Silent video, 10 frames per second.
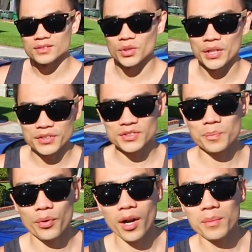So here's the
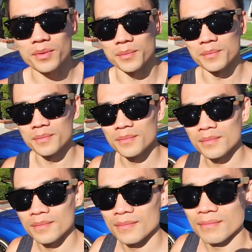problem.
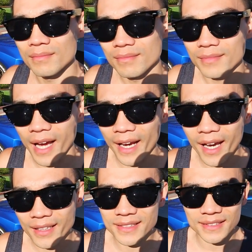I
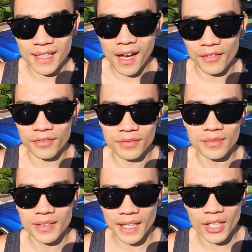got stuff
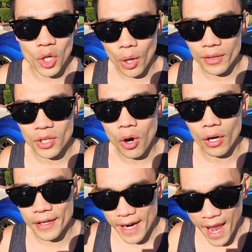that can go on the
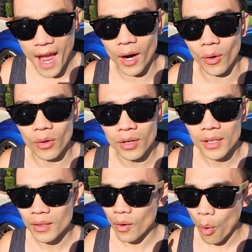car now
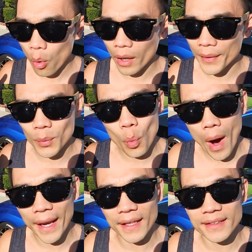or
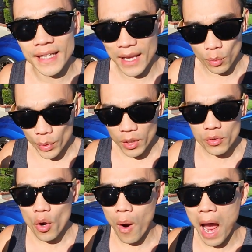wait, and we
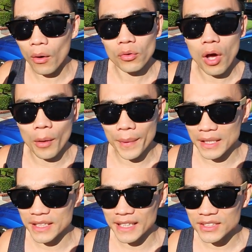don't know how long,
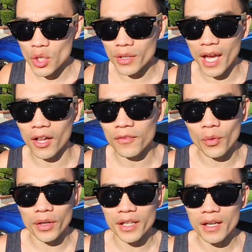because you guys know in
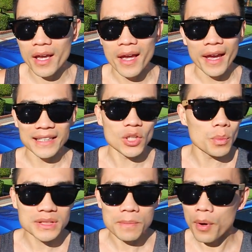California, it's
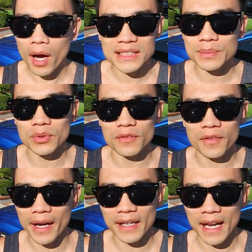almost impossible to
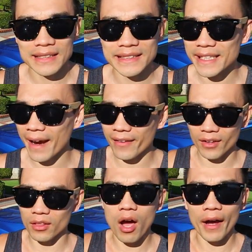find an STI on
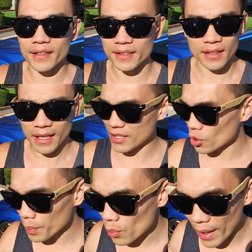the lot, and
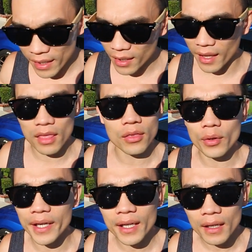you'll be waiting like
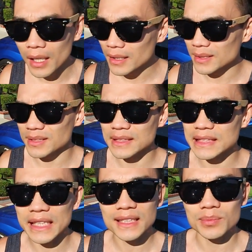3 to
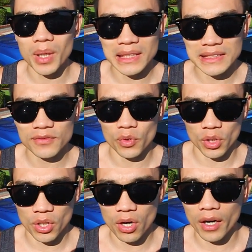6 months
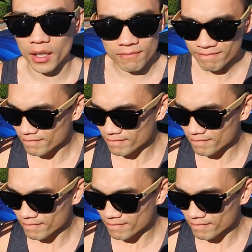for a car.